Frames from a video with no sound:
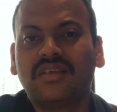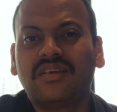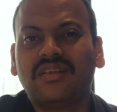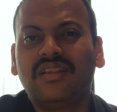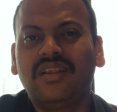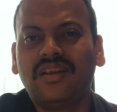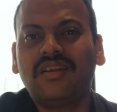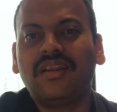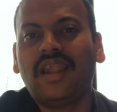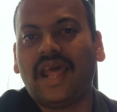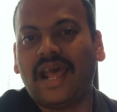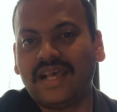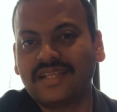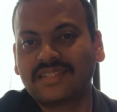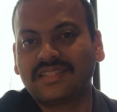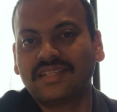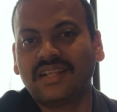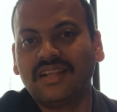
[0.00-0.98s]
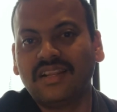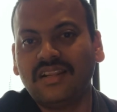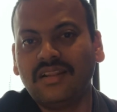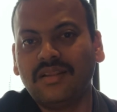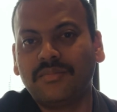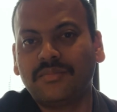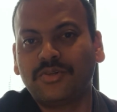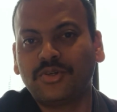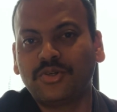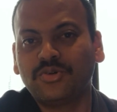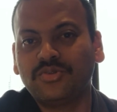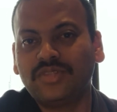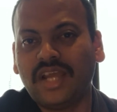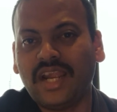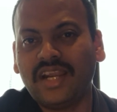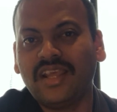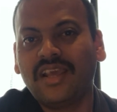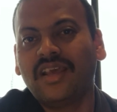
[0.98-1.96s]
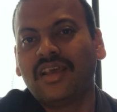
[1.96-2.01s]
Little hassle to do
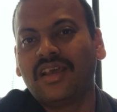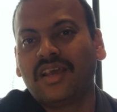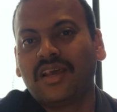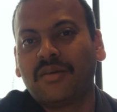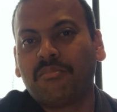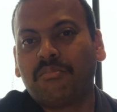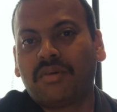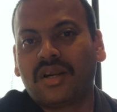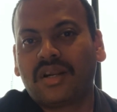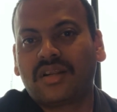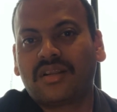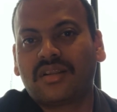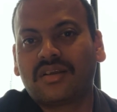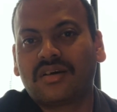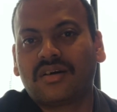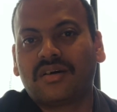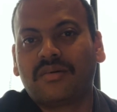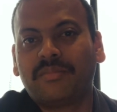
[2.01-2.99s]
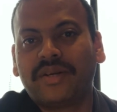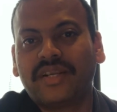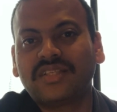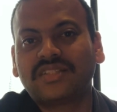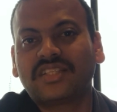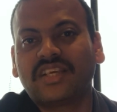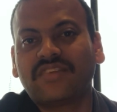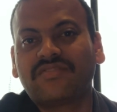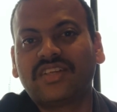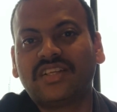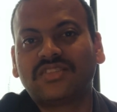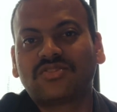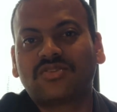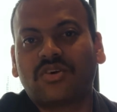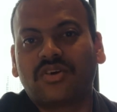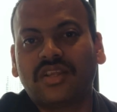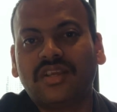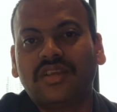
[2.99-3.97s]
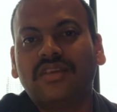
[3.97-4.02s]
that, but better safe than
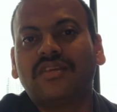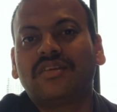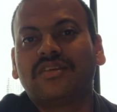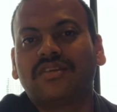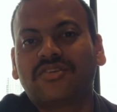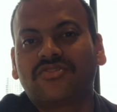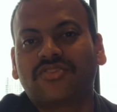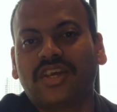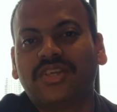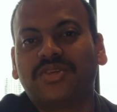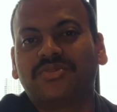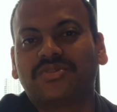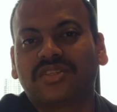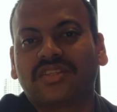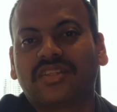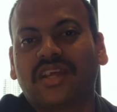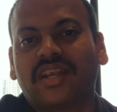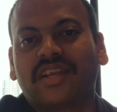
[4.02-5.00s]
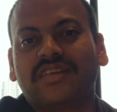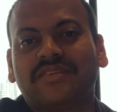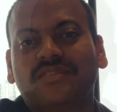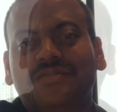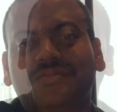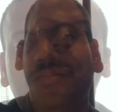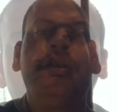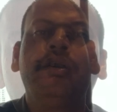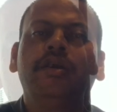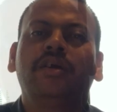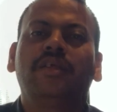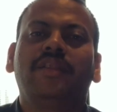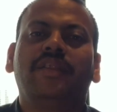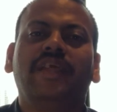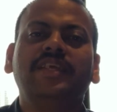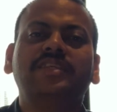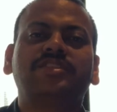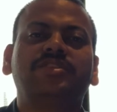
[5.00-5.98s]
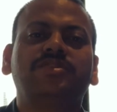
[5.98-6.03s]
sorry. Try using that.
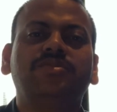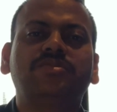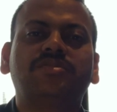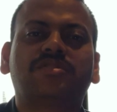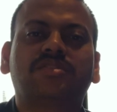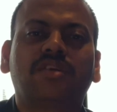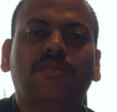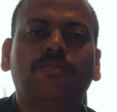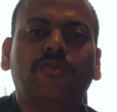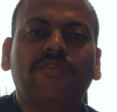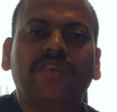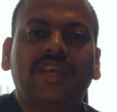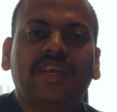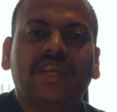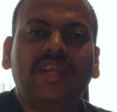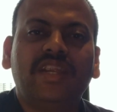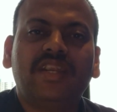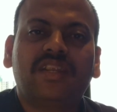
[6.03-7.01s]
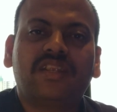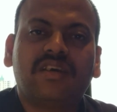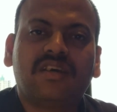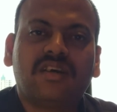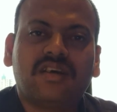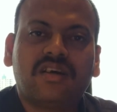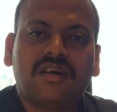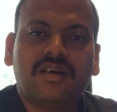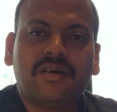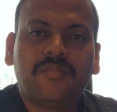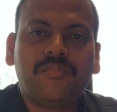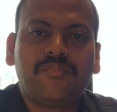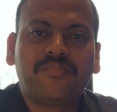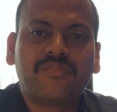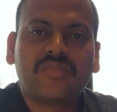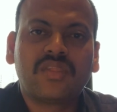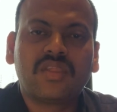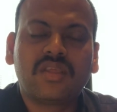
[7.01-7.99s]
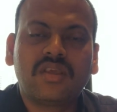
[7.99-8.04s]
Next news, moving ahead,
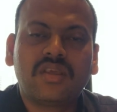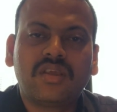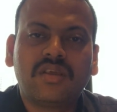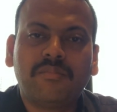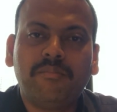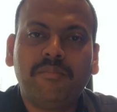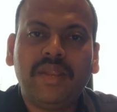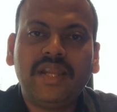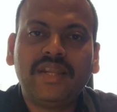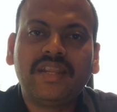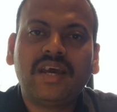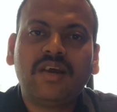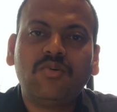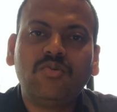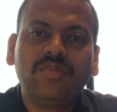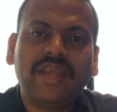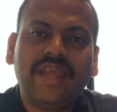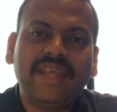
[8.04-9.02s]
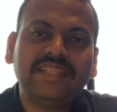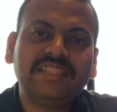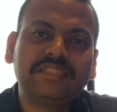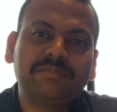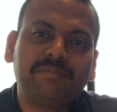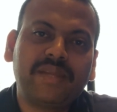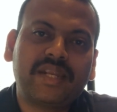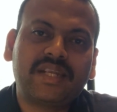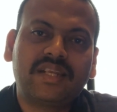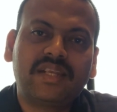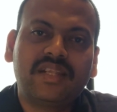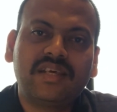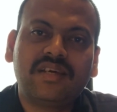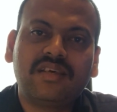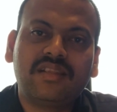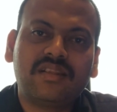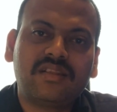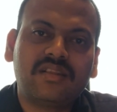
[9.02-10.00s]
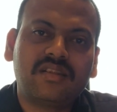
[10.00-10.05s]
Meltdown and
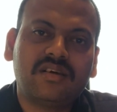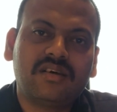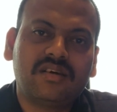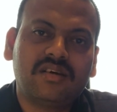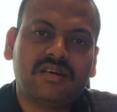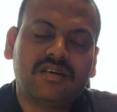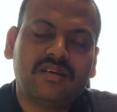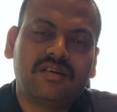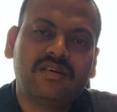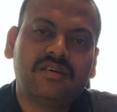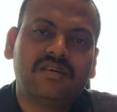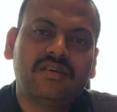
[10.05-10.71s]
Spectre